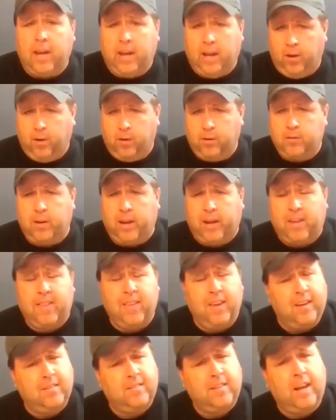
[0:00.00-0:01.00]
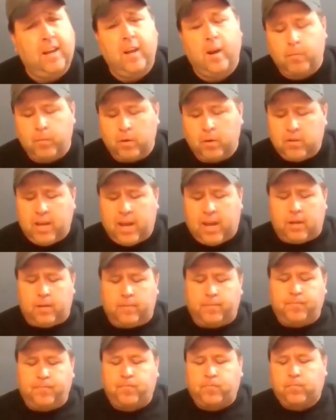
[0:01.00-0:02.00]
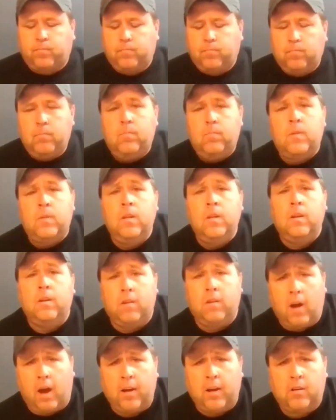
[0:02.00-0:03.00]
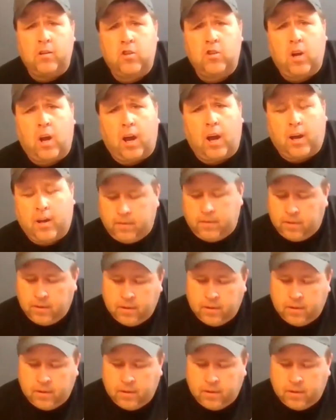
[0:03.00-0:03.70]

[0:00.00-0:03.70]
It looks like this. At number 10, Don Shaw.